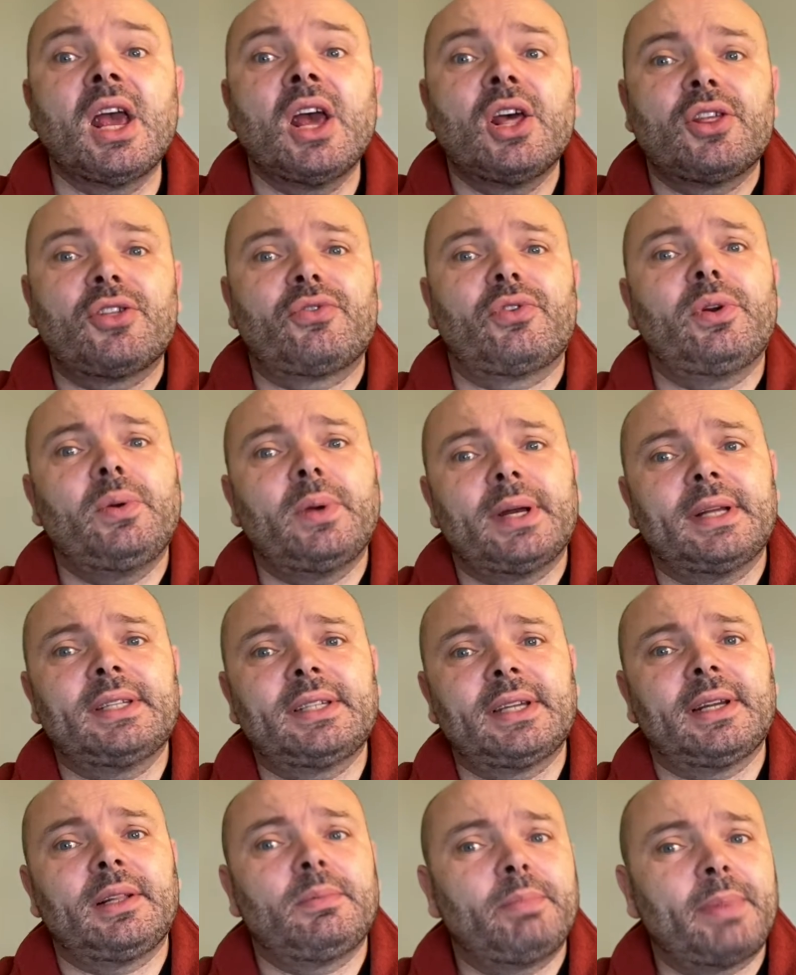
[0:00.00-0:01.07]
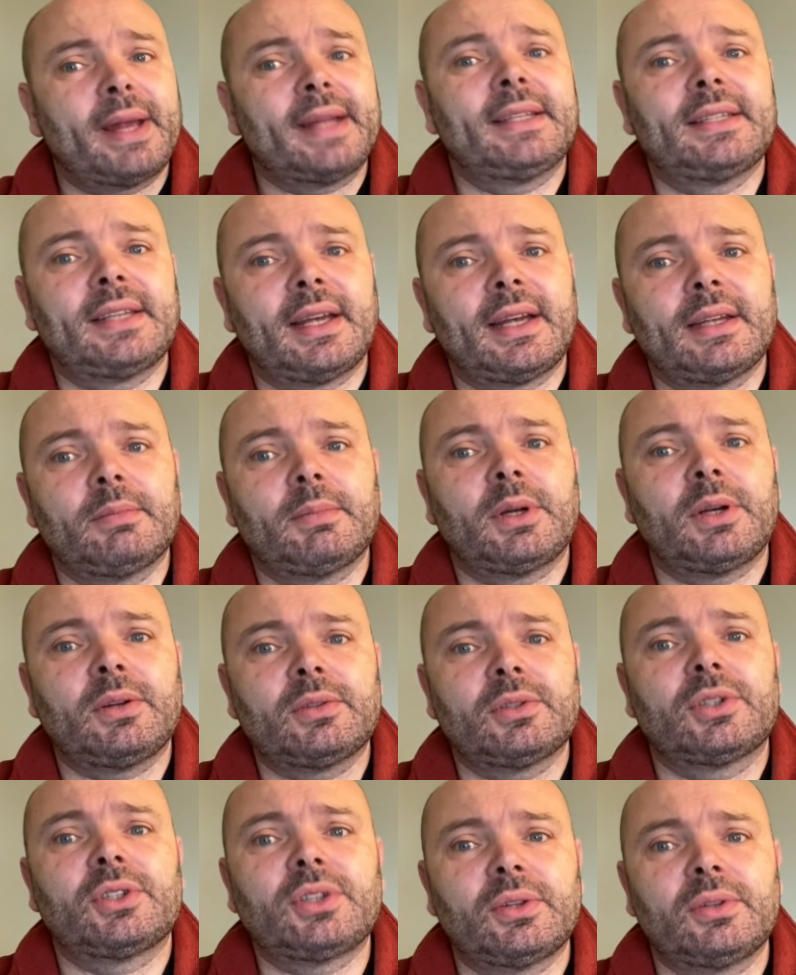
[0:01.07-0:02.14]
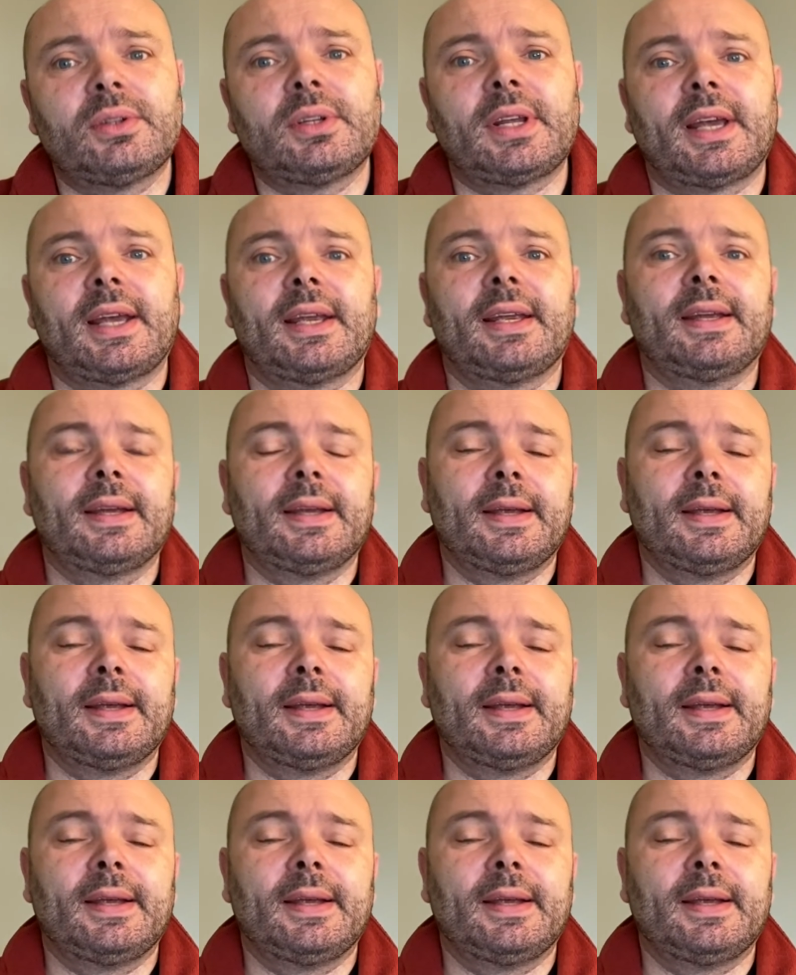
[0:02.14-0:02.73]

through until bedtime on Sunday.